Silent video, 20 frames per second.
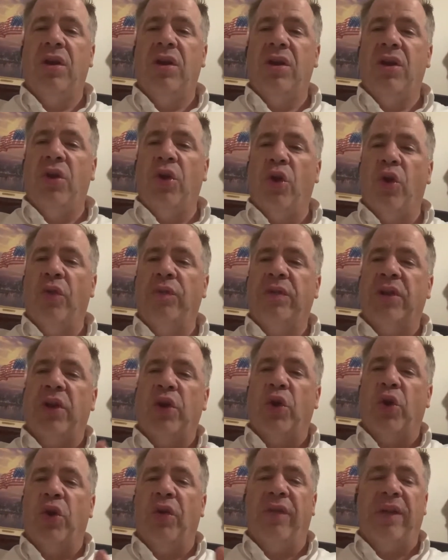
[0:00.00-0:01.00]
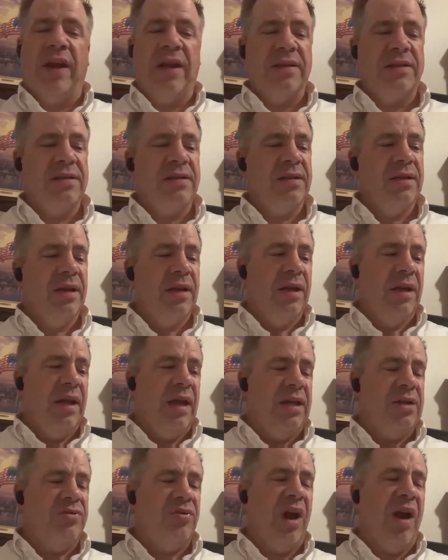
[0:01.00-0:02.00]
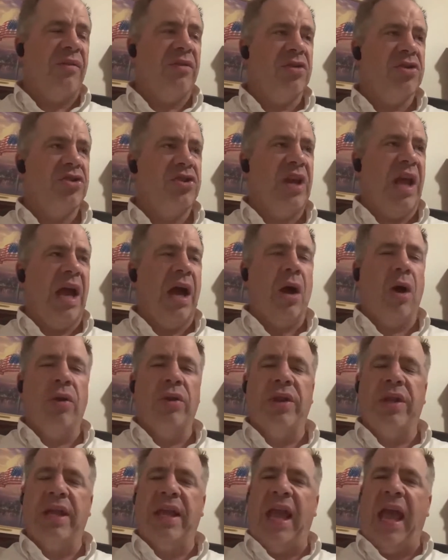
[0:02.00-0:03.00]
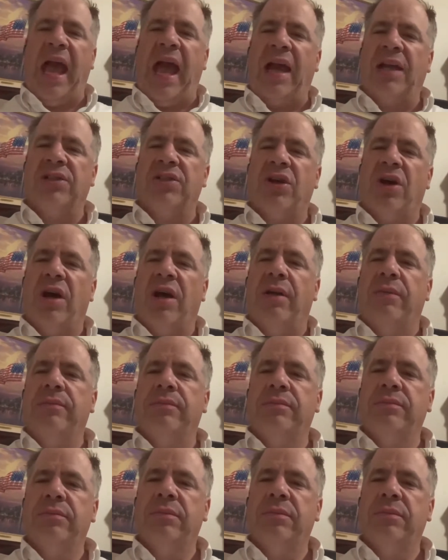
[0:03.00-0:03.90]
nerve to nerve, and it travels down the axon,